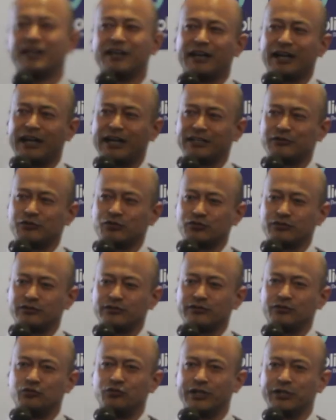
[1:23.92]
And
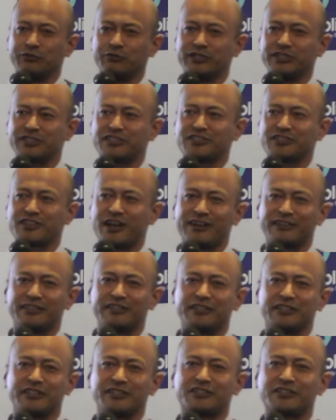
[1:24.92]
when we
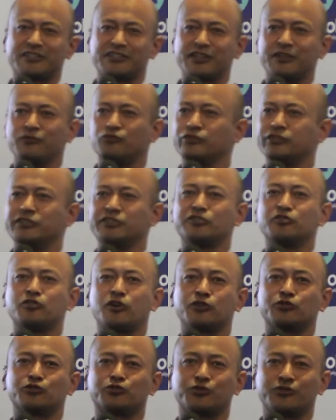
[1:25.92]
started itself, we did
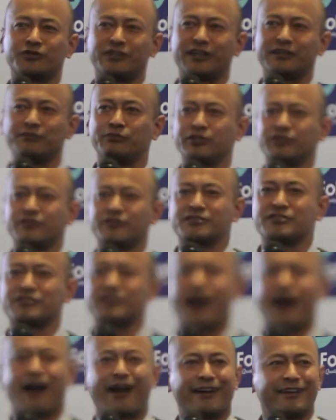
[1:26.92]
not do that because
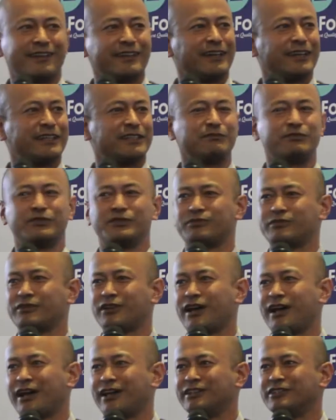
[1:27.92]
hardly any people
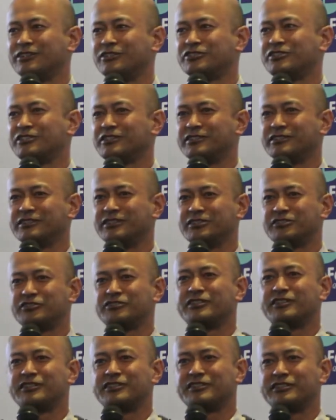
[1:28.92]
had
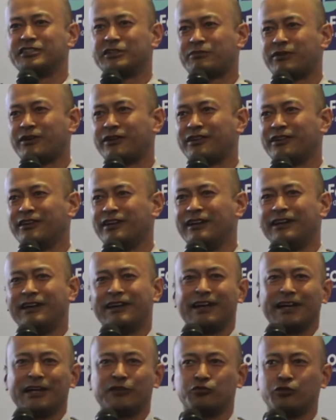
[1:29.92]
internet in Nepal.
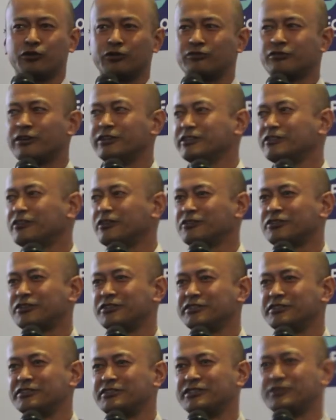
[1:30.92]
And we were running on
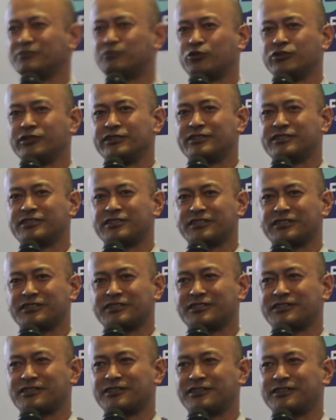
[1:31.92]

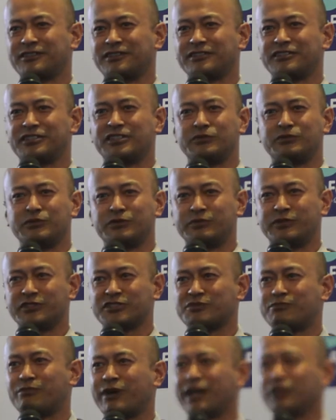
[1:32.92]
33.6 kbps
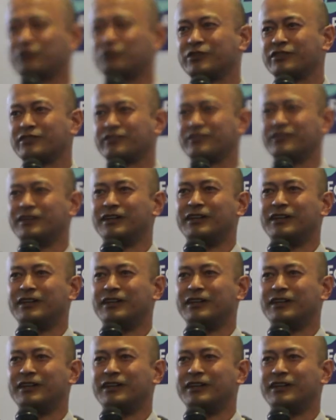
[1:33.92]
bandwidth